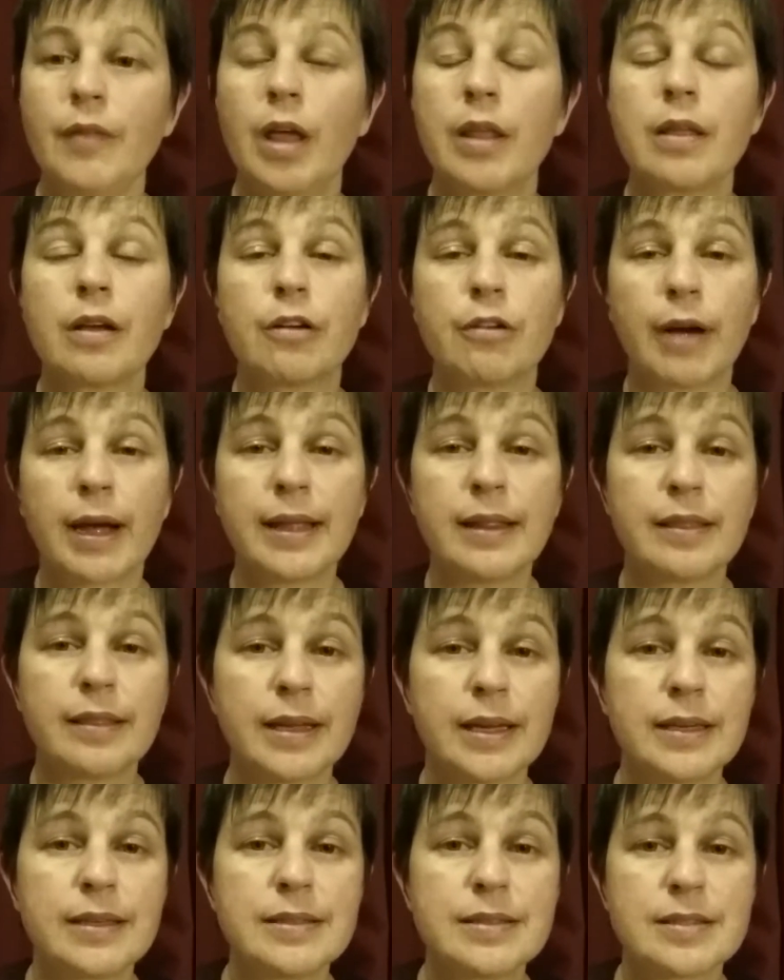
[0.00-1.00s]
the great
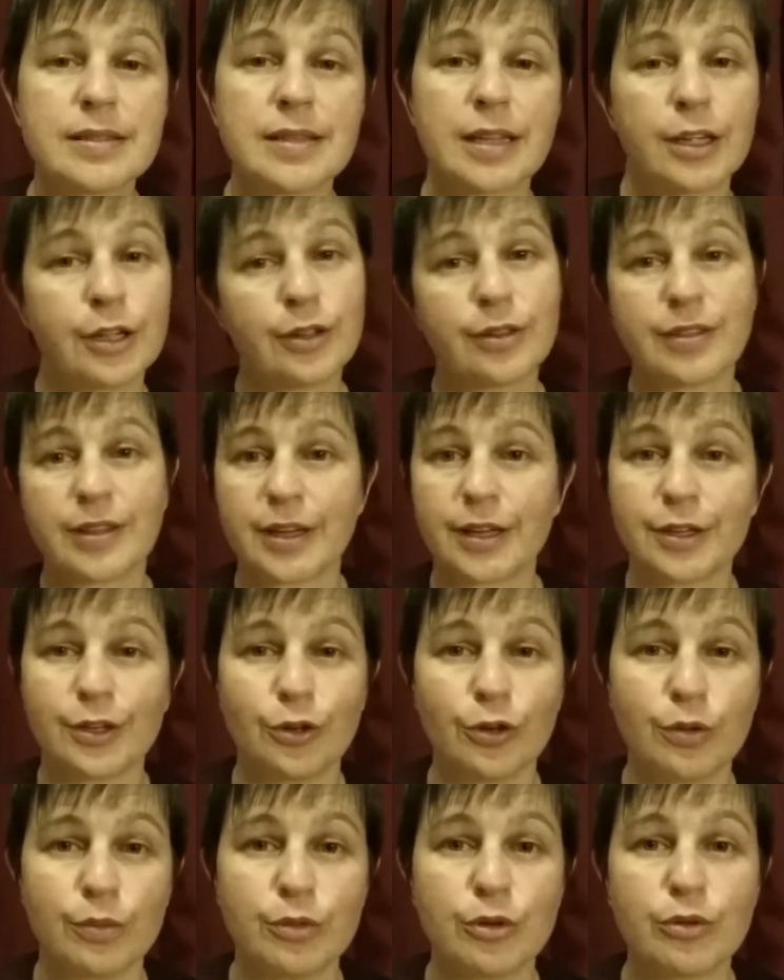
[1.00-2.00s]
things that you think are
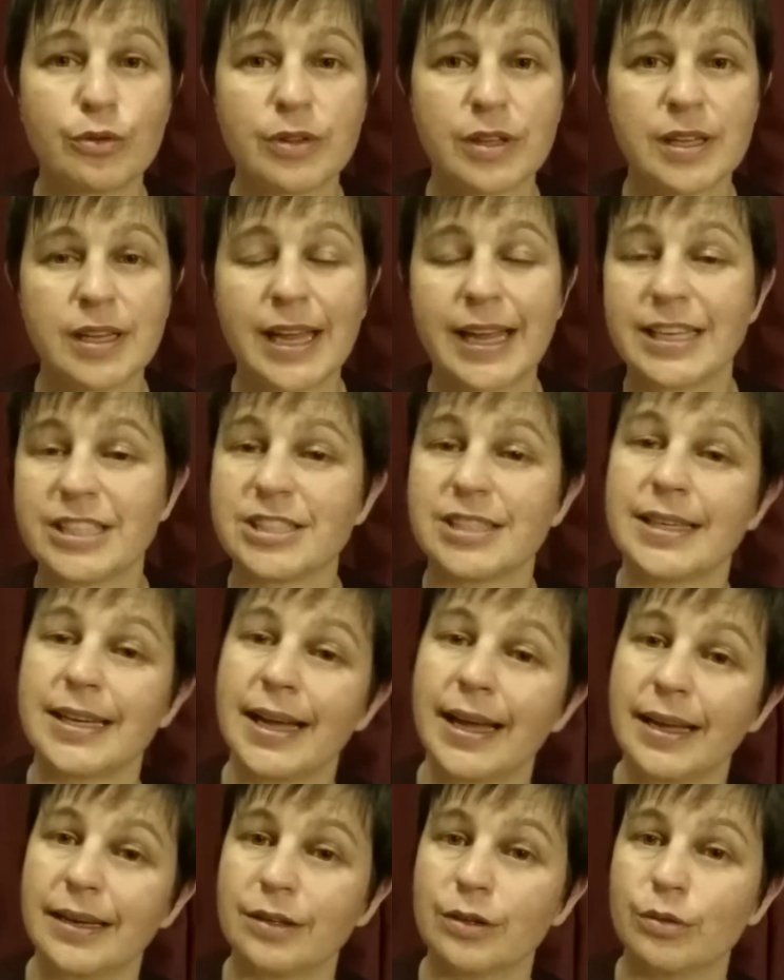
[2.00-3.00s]
normal that actually
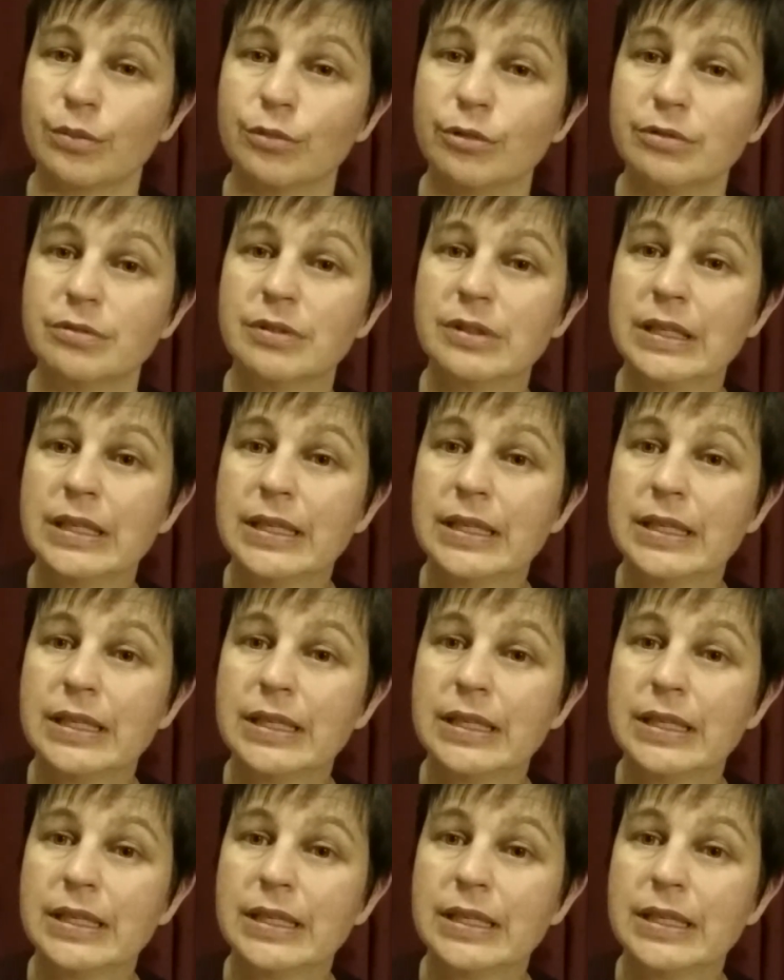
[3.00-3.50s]
aren't normal,